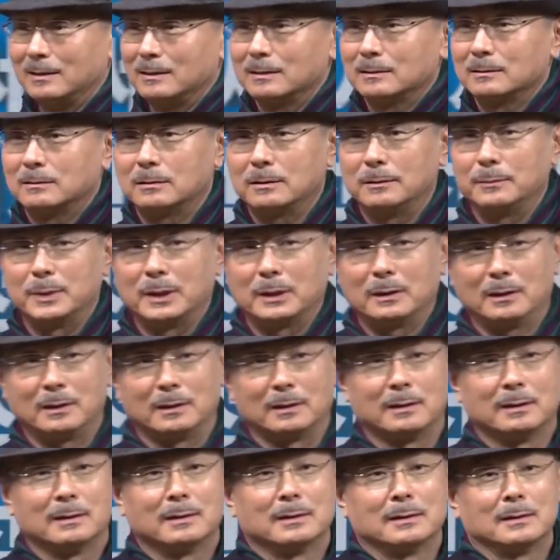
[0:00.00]
then people will
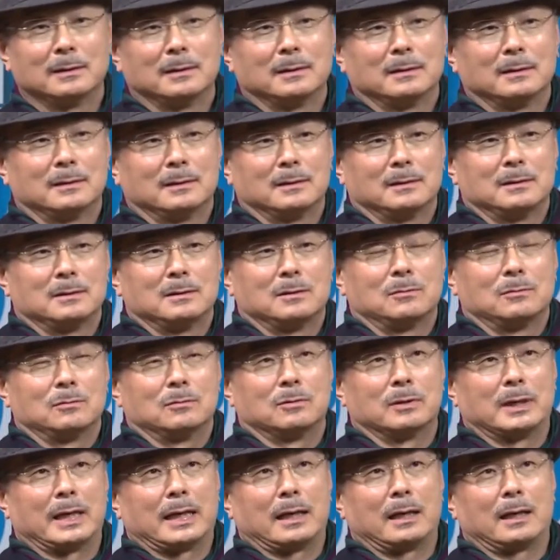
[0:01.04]
go, "Wow,
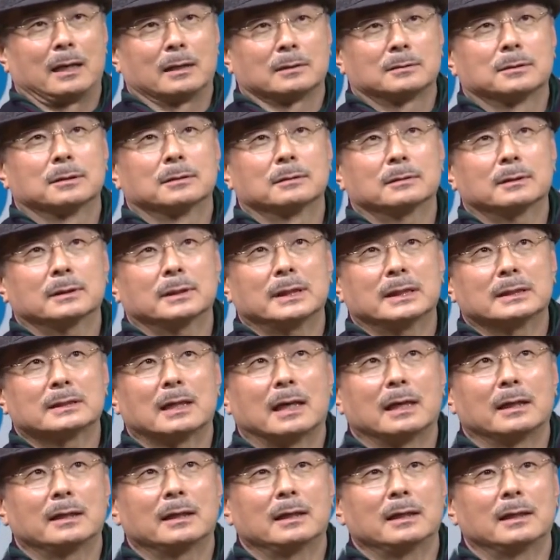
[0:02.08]
if that's how
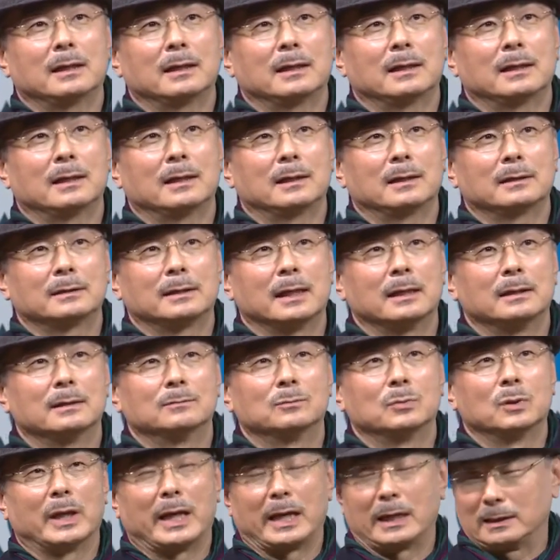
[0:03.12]
good I have to
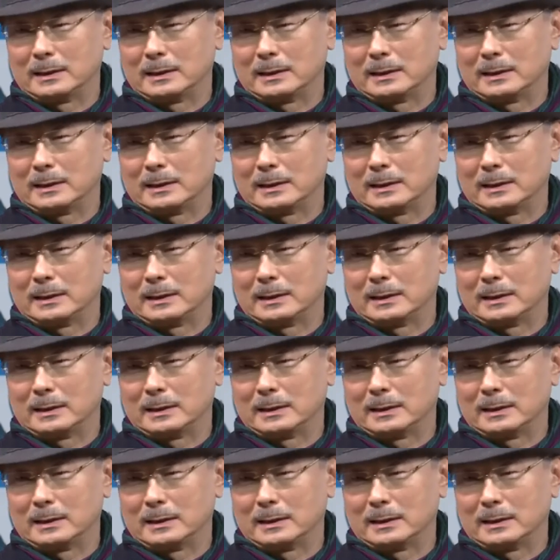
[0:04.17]
be,